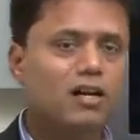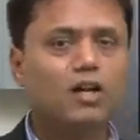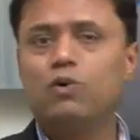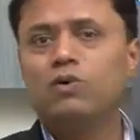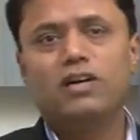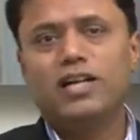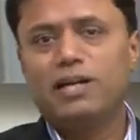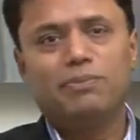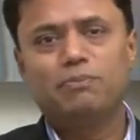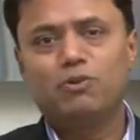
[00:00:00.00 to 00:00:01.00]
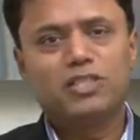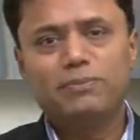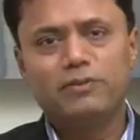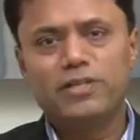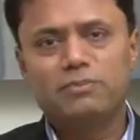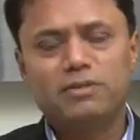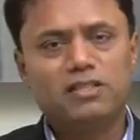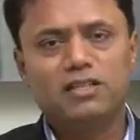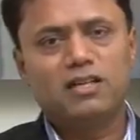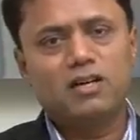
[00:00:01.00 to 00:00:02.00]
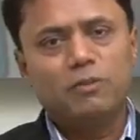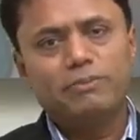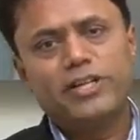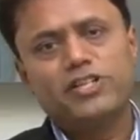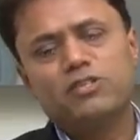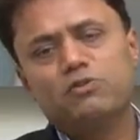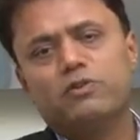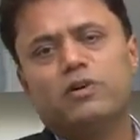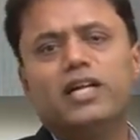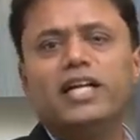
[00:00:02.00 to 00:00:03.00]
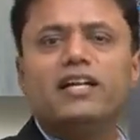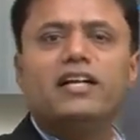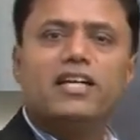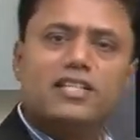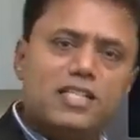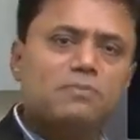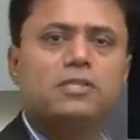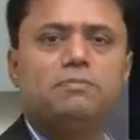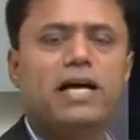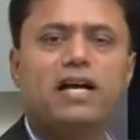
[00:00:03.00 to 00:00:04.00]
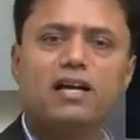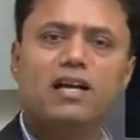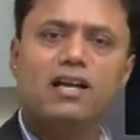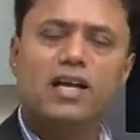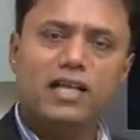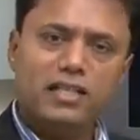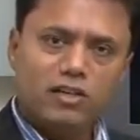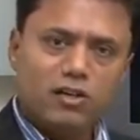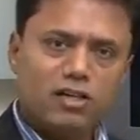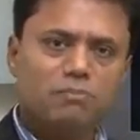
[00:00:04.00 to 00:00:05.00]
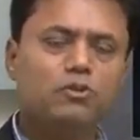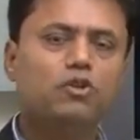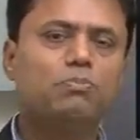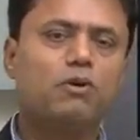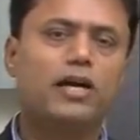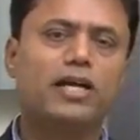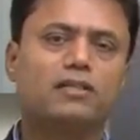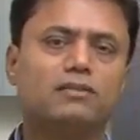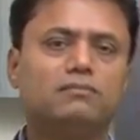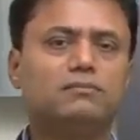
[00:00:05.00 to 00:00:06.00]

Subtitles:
Now let me put some investment. There are competition who have already done it 6 months back, and they've got a new product.